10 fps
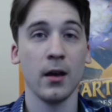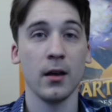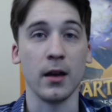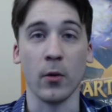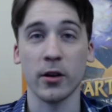
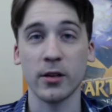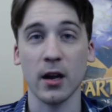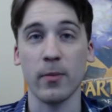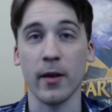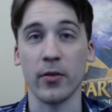Now we're going to talk
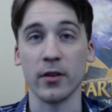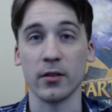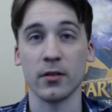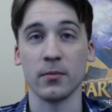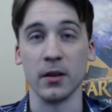about
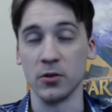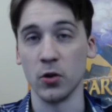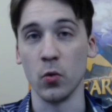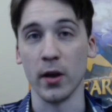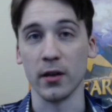this in two
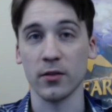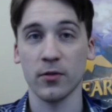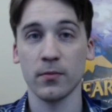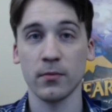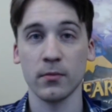ways:
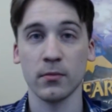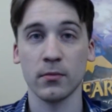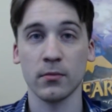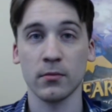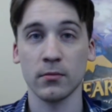
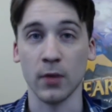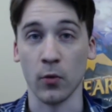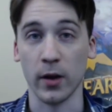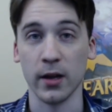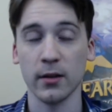
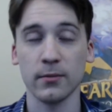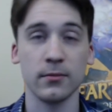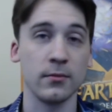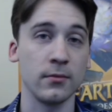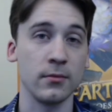Arena,
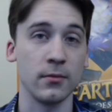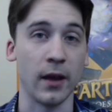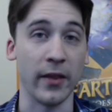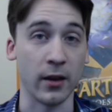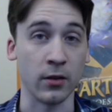and
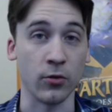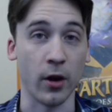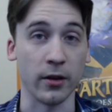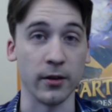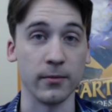then
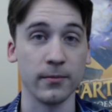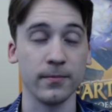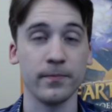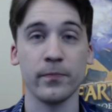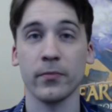Constructed.
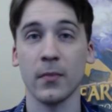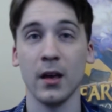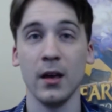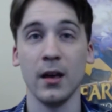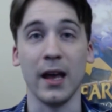
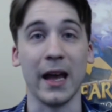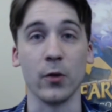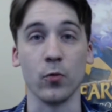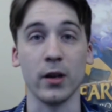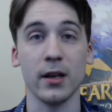In
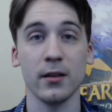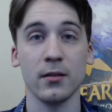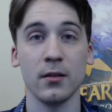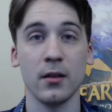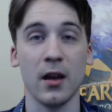Arena,
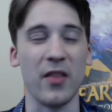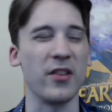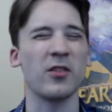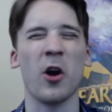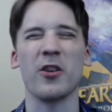this
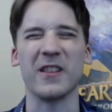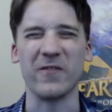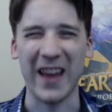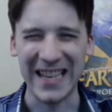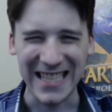card is
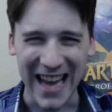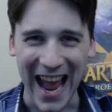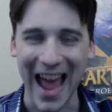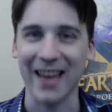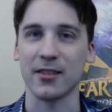
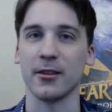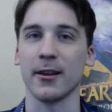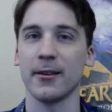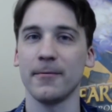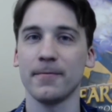
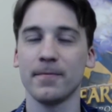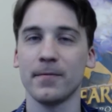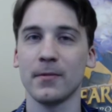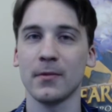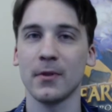fantastic.
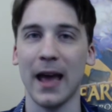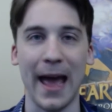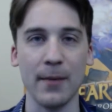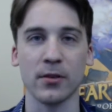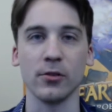
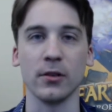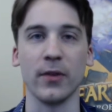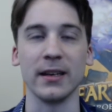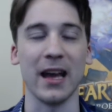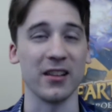Absolutely
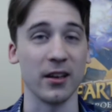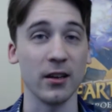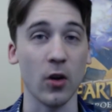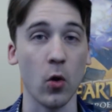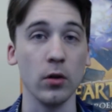fantastic. It is
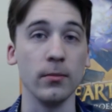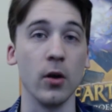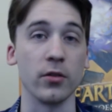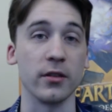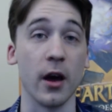
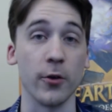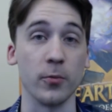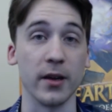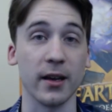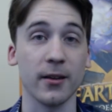almost an auto
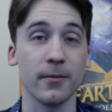pick.